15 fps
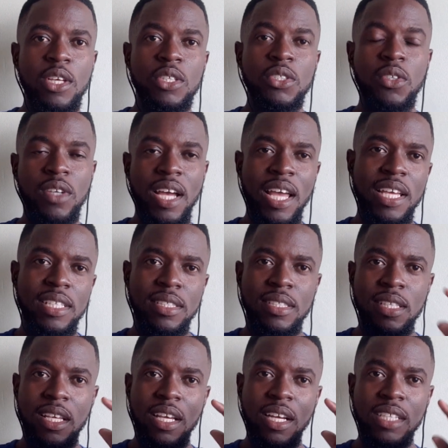So guys,
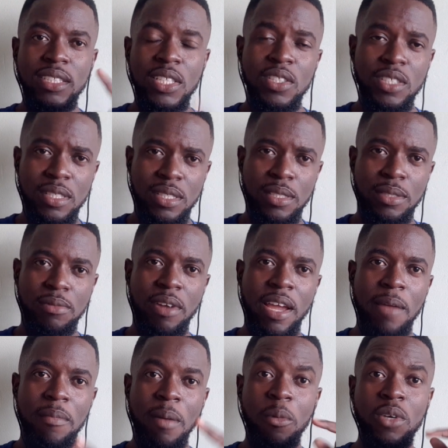continue to
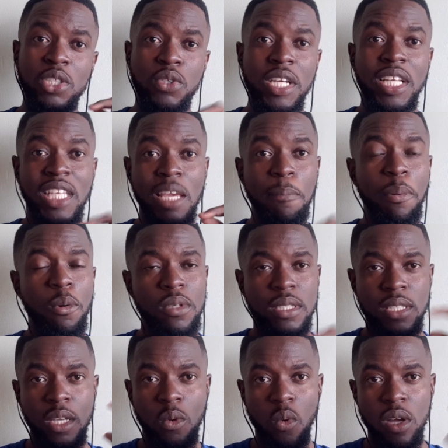subscribe. I'm going to try to keep
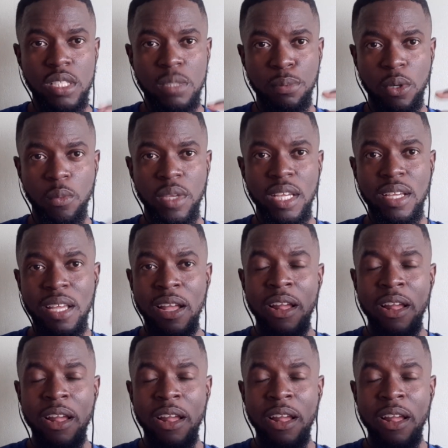posting once per week.